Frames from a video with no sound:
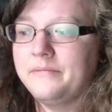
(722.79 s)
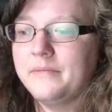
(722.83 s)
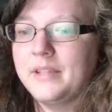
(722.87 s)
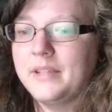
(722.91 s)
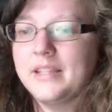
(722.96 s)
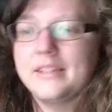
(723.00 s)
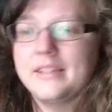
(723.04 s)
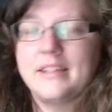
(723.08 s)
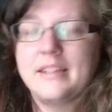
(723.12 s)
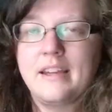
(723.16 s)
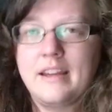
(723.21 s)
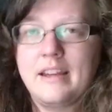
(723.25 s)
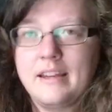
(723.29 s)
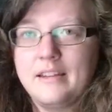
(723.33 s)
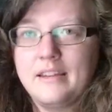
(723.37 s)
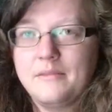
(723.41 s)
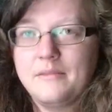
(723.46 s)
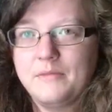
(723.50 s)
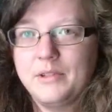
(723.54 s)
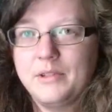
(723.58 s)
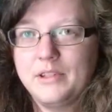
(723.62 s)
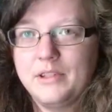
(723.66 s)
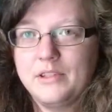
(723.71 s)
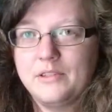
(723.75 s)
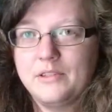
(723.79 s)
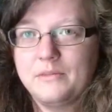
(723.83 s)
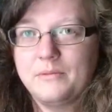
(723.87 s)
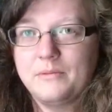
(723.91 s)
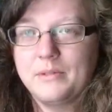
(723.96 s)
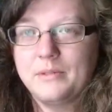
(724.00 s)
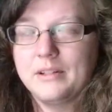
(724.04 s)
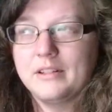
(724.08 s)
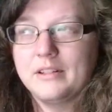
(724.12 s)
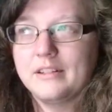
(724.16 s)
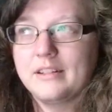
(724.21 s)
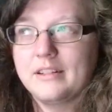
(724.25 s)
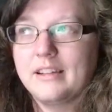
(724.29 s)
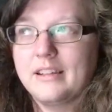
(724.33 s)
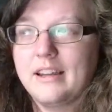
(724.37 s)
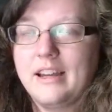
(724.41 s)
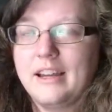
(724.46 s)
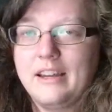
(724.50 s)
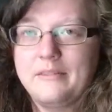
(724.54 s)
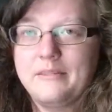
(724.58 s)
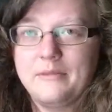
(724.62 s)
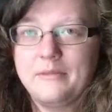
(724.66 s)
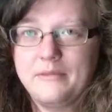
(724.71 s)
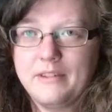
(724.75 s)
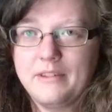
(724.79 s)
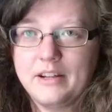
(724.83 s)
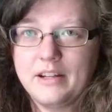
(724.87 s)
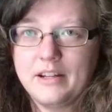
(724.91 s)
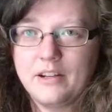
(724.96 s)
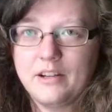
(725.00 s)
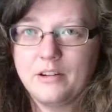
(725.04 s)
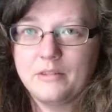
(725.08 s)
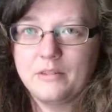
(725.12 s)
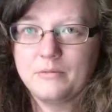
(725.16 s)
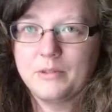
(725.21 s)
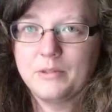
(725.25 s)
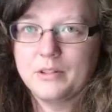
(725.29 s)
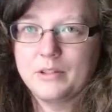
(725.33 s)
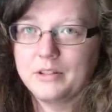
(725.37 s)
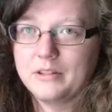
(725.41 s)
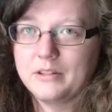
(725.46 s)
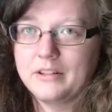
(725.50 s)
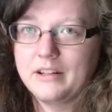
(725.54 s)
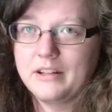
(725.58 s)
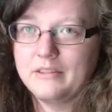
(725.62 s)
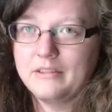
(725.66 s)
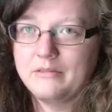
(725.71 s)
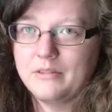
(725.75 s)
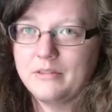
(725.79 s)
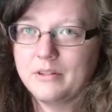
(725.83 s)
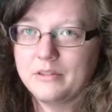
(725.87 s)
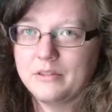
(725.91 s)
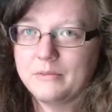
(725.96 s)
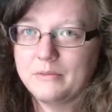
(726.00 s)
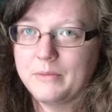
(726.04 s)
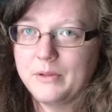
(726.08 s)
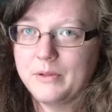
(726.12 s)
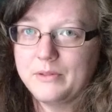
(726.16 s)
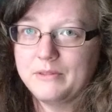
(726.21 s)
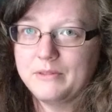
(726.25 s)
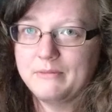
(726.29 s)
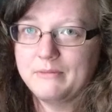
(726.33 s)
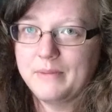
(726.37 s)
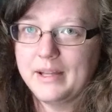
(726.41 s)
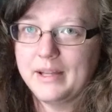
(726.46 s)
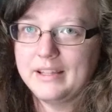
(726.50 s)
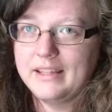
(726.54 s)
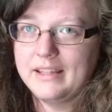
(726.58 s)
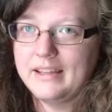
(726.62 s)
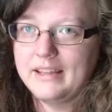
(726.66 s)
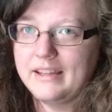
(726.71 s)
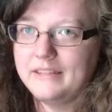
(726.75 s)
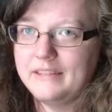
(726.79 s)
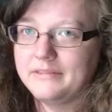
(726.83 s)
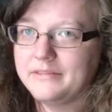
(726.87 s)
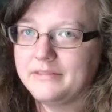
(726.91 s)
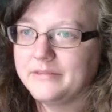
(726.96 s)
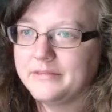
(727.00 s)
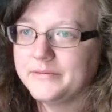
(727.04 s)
because I am willing to work, I'm a very hard worker, I've worked most of my life.